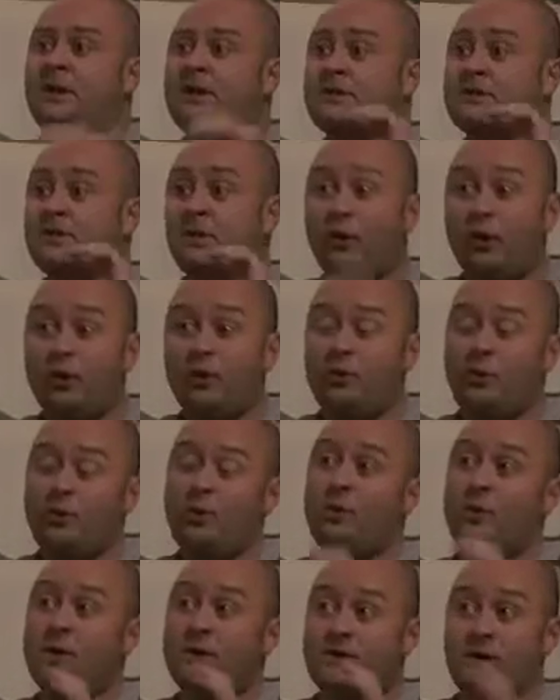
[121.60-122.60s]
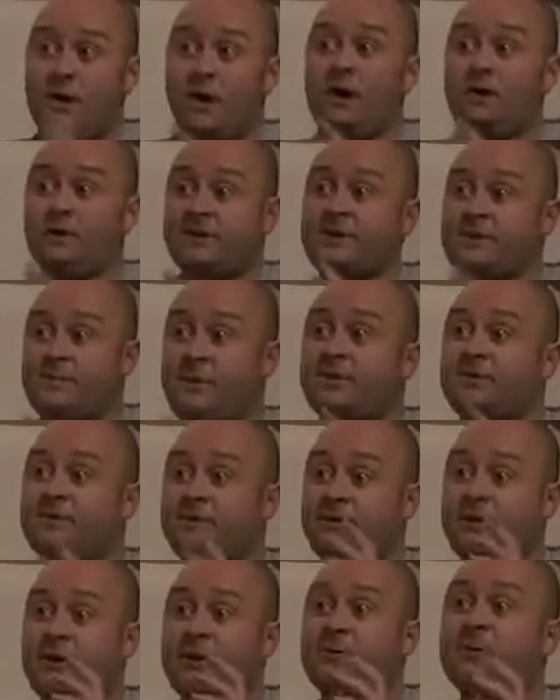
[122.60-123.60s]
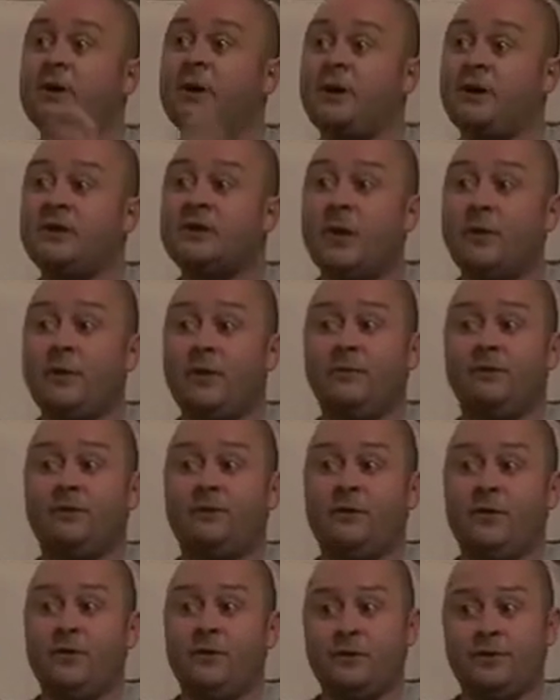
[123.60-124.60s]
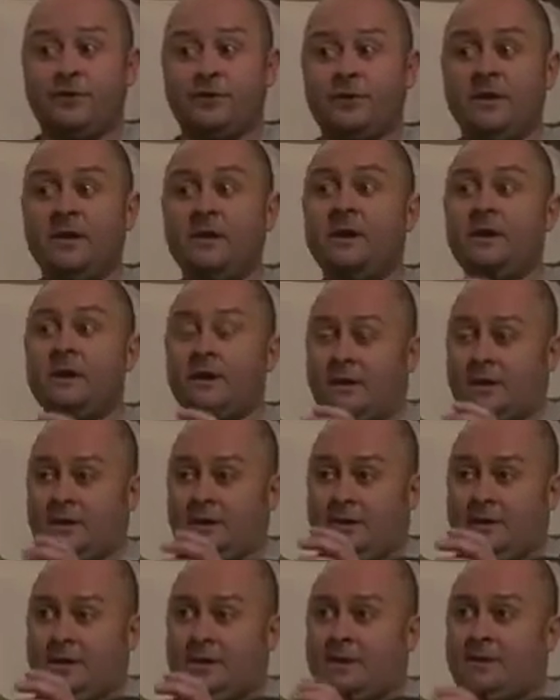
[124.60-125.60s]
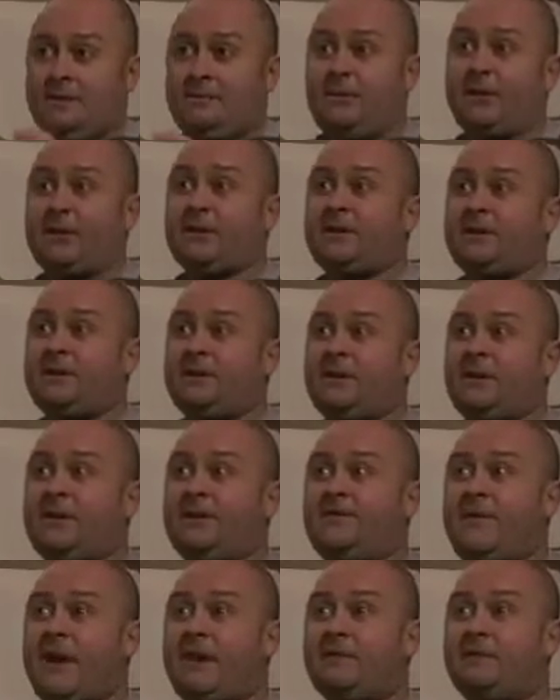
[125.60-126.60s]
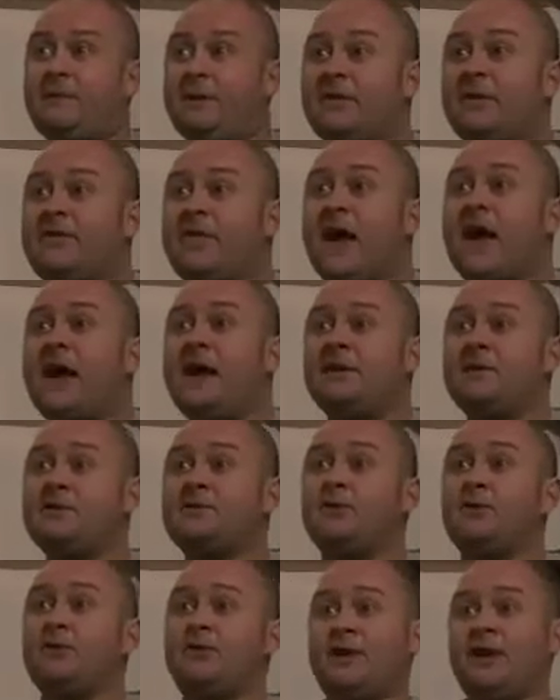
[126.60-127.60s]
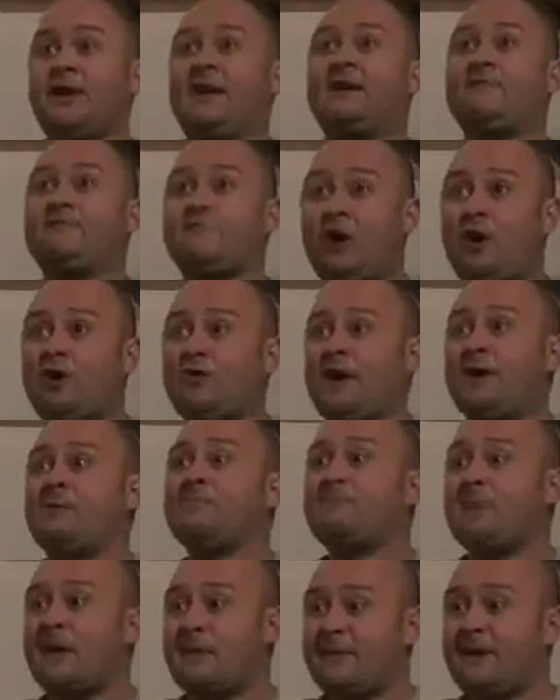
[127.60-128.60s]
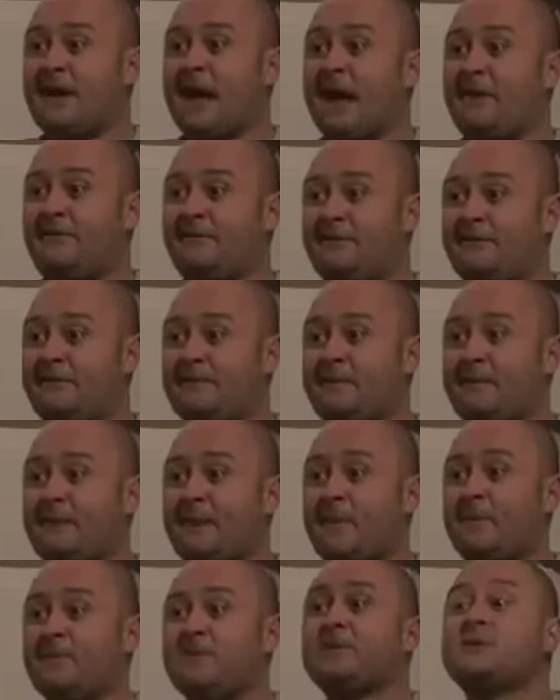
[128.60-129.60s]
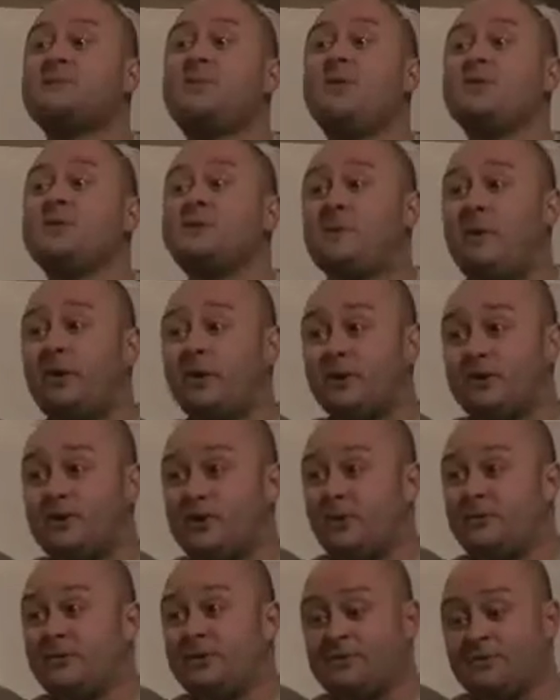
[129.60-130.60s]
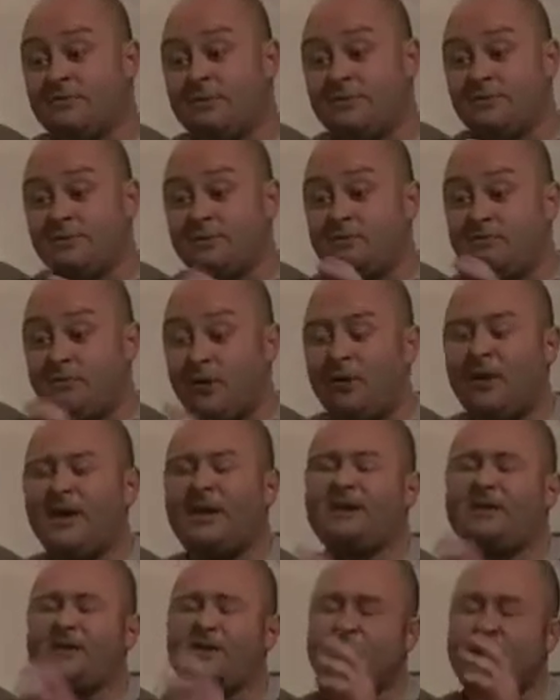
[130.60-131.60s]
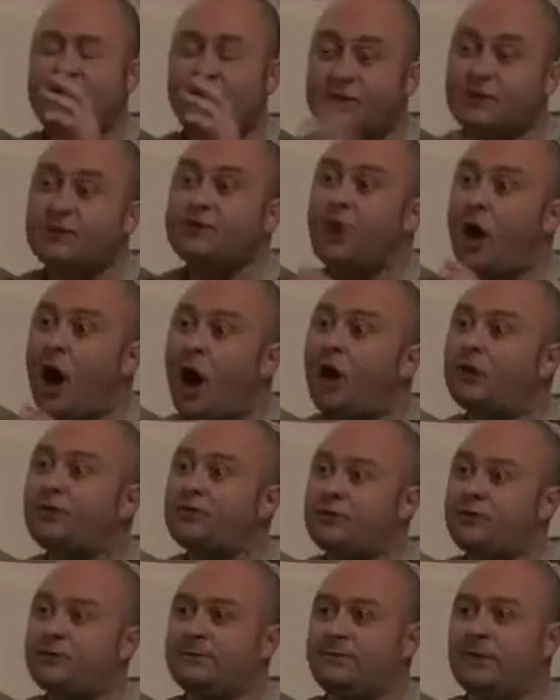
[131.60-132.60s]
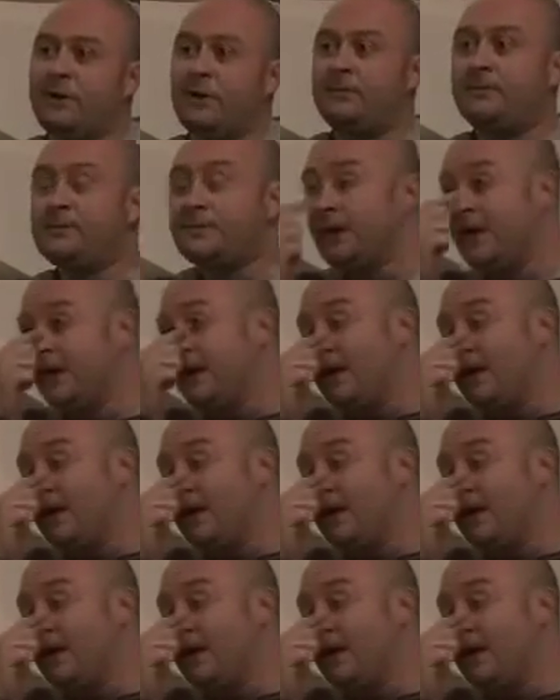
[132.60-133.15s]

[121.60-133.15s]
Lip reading: and it's always the hardest spot to do, going on first. Because invariably they're there sort of thinking, right then, make me laugh. Which I suppose is part of your job description, but it's just hard sometimes.